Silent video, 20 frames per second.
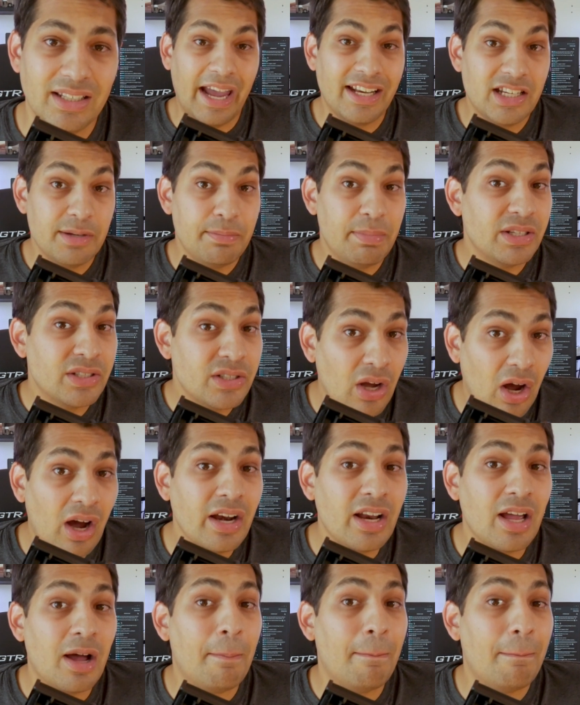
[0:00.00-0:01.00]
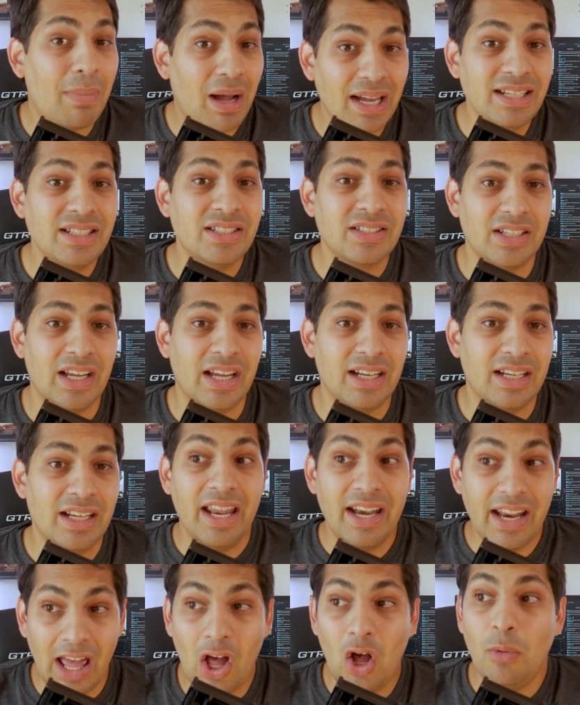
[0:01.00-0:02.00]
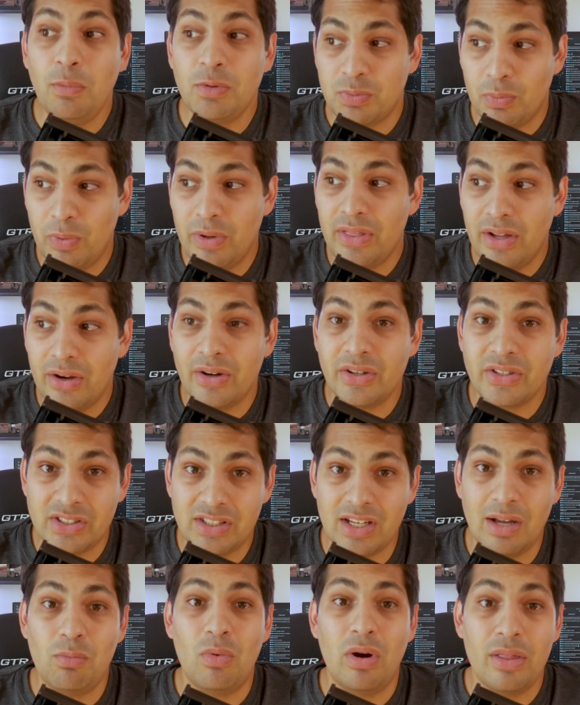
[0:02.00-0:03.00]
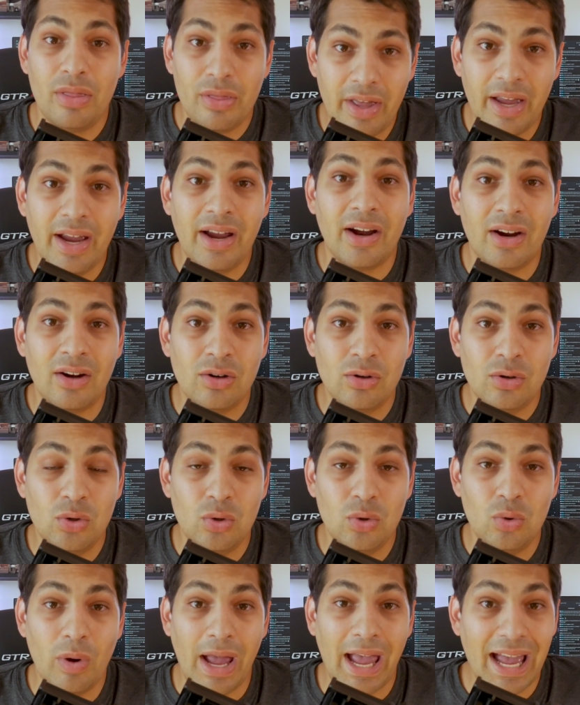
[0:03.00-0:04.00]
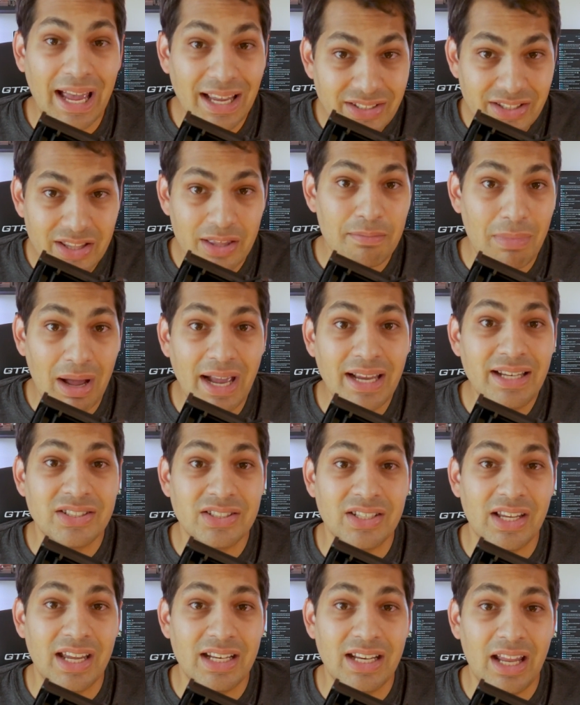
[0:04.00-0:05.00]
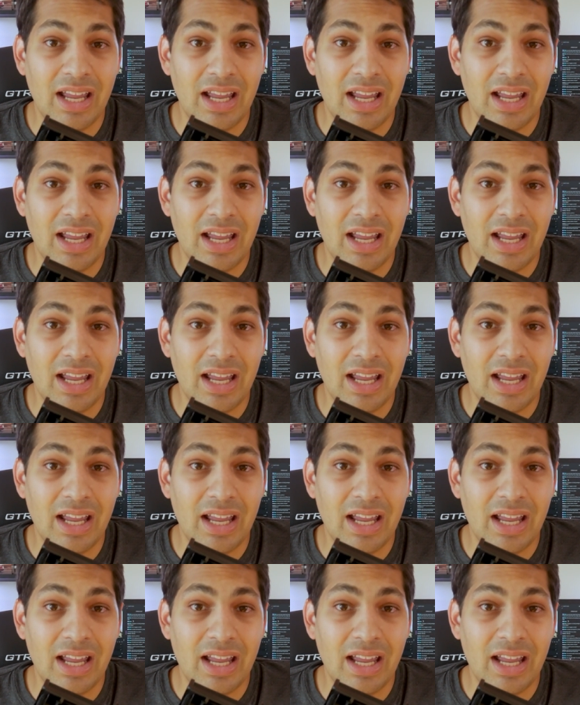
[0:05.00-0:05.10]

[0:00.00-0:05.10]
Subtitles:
And to be taught a mindset, it helps when there is someone there who has the mindset